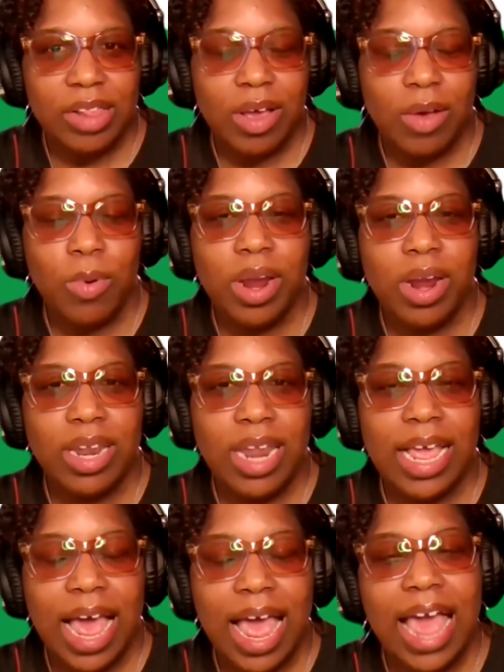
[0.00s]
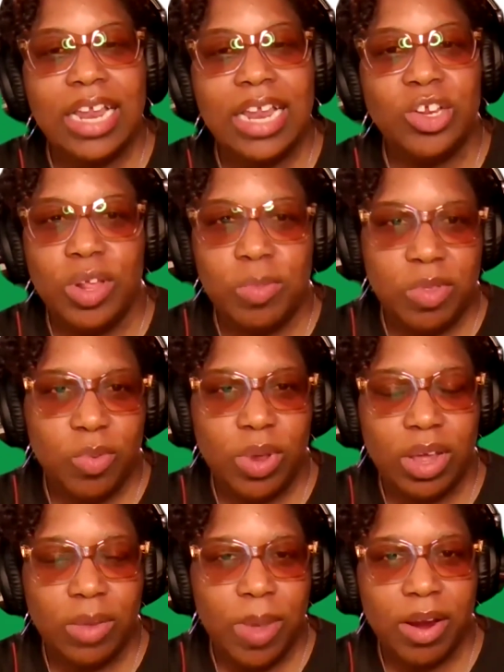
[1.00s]
So I wear like I had the choice between
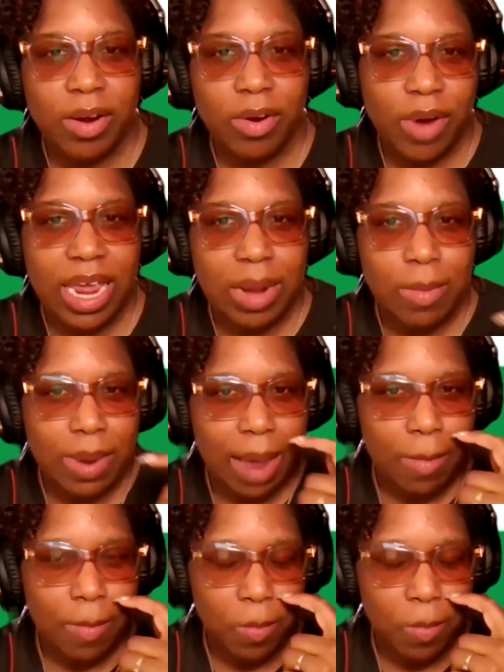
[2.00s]
a pair of gray and a